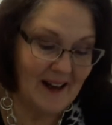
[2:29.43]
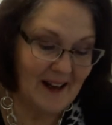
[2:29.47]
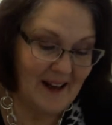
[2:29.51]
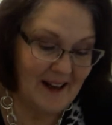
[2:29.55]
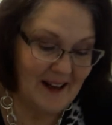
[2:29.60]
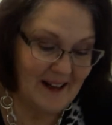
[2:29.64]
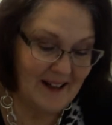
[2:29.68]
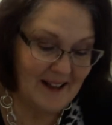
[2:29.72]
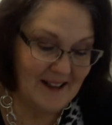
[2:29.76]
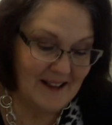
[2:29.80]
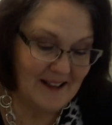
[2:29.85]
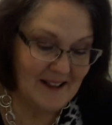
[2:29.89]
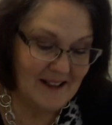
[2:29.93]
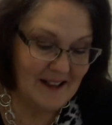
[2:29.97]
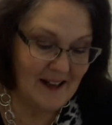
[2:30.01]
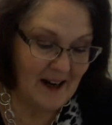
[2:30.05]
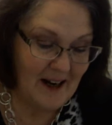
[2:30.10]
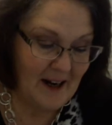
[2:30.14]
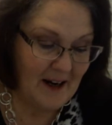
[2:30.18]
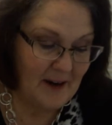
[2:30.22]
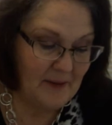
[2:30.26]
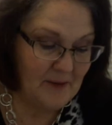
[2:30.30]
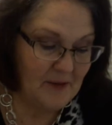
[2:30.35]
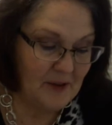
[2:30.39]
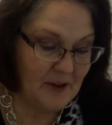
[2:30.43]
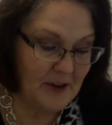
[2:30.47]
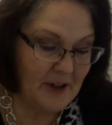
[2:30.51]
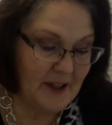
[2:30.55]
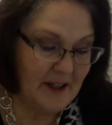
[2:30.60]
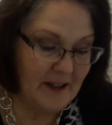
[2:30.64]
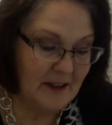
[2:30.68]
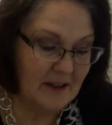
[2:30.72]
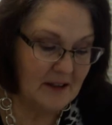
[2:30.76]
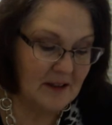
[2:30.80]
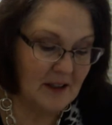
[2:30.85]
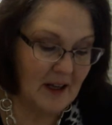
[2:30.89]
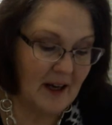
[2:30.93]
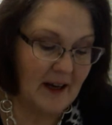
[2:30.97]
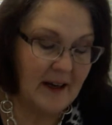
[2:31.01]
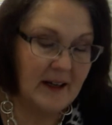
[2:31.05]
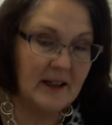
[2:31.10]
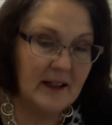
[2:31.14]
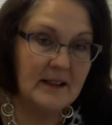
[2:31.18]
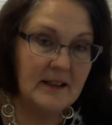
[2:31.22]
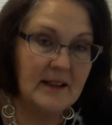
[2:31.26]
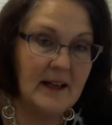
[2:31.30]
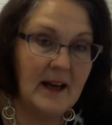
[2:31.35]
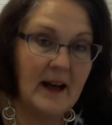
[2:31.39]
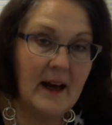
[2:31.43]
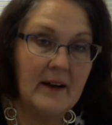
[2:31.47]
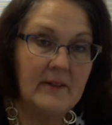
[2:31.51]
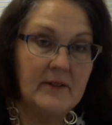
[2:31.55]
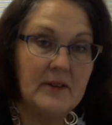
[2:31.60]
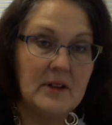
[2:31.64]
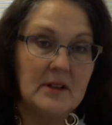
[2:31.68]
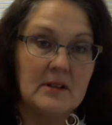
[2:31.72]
and I'm very excited to have